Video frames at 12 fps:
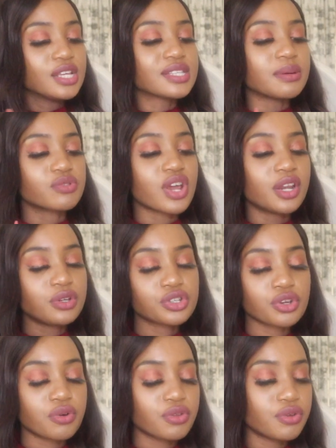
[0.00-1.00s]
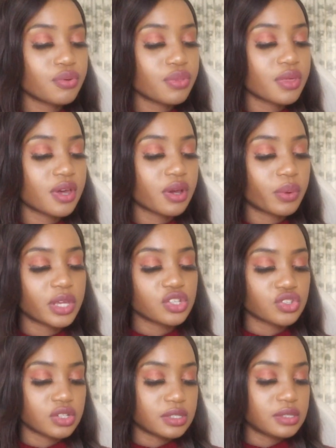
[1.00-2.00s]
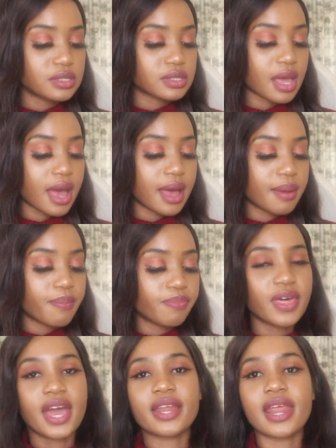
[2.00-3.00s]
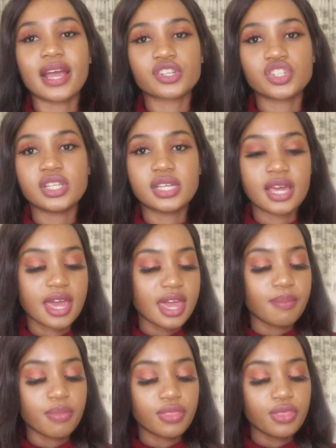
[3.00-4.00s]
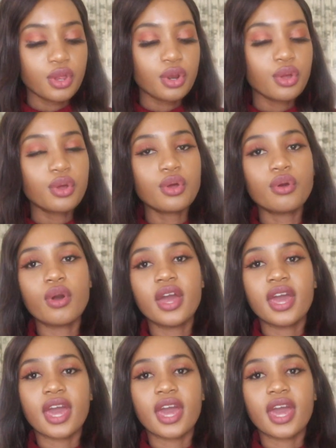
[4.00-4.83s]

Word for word: So I'm trying to show you the questions um, that actually came through